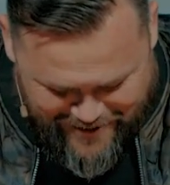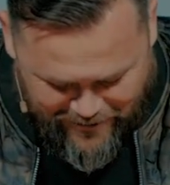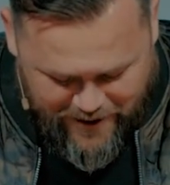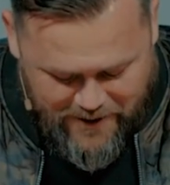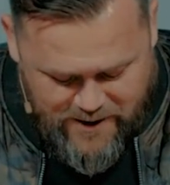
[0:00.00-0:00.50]

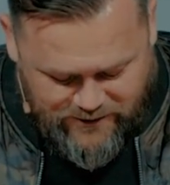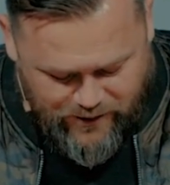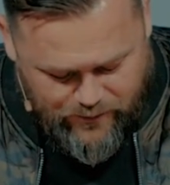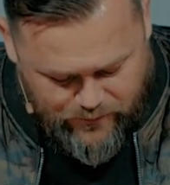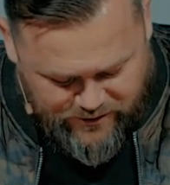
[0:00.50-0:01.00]
Okay,
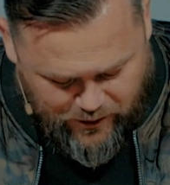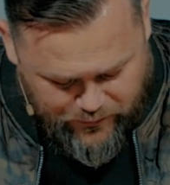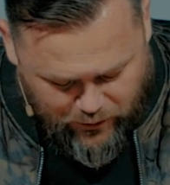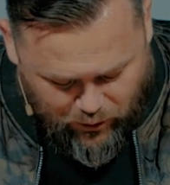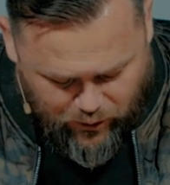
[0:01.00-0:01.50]
so
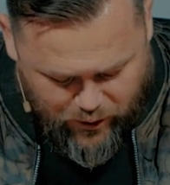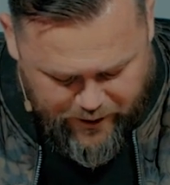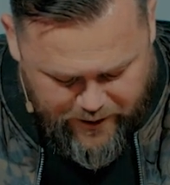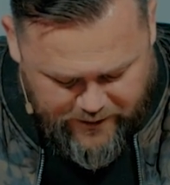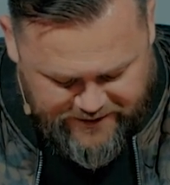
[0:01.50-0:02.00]
the
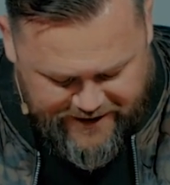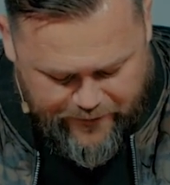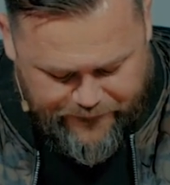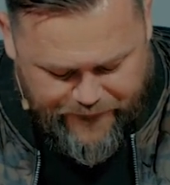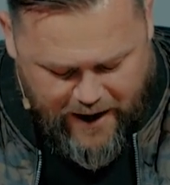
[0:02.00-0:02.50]
Lord
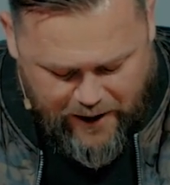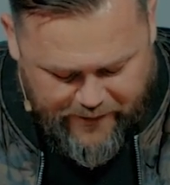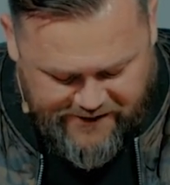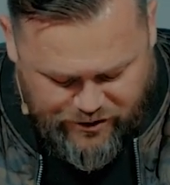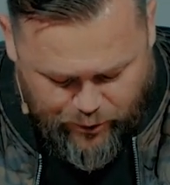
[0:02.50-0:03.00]
sent
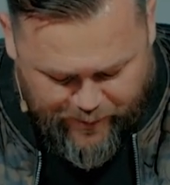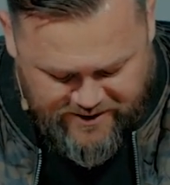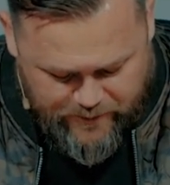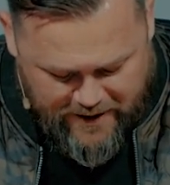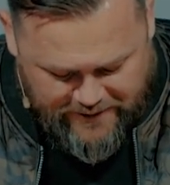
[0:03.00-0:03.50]
fiery
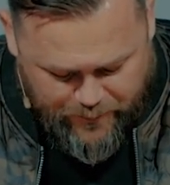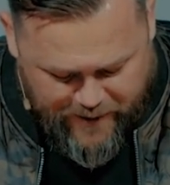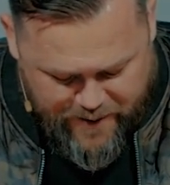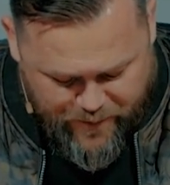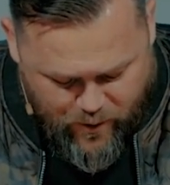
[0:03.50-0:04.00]
serpents among the
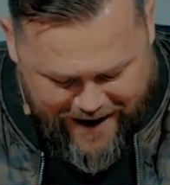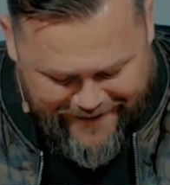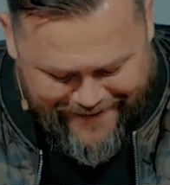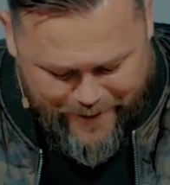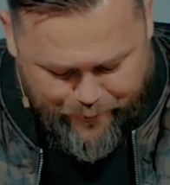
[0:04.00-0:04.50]
people,
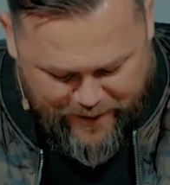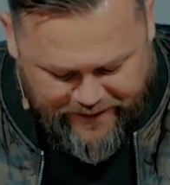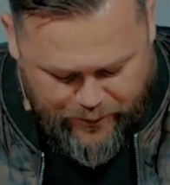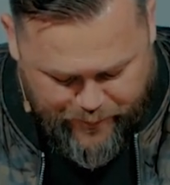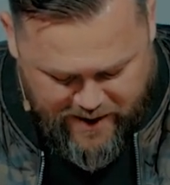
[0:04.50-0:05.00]
and they
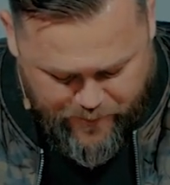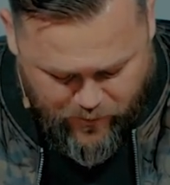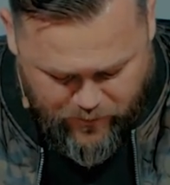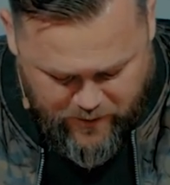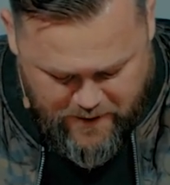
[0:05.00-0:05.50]
bit the
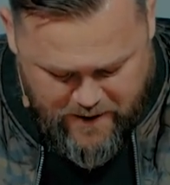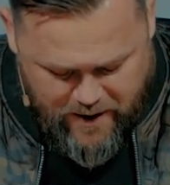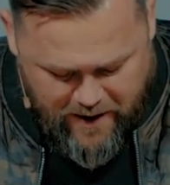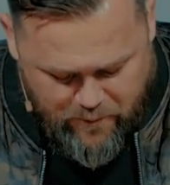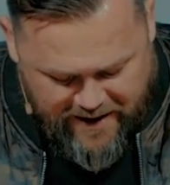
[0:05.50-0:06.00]
people,
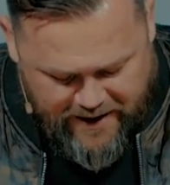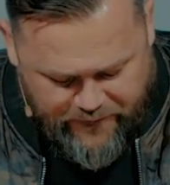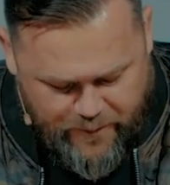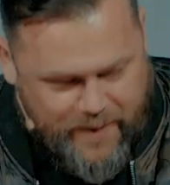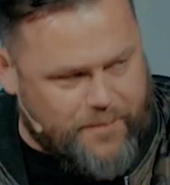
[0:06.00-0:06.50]
and many
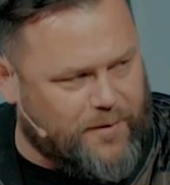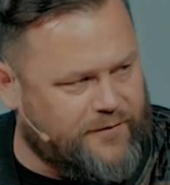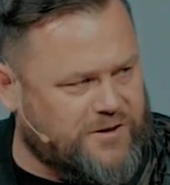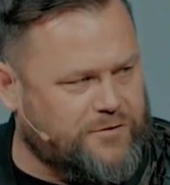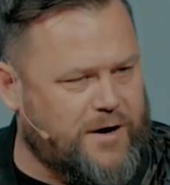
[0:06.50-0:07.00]
of the people
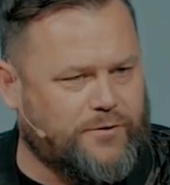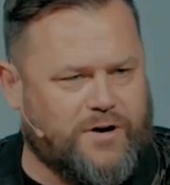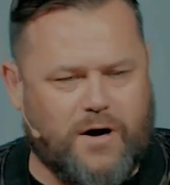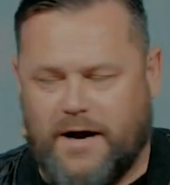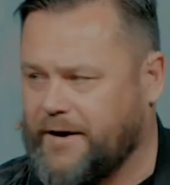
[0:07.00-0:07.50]
of Israel
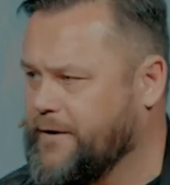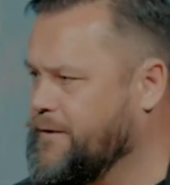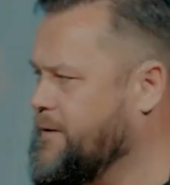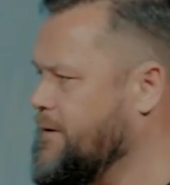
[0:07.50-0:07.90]
died.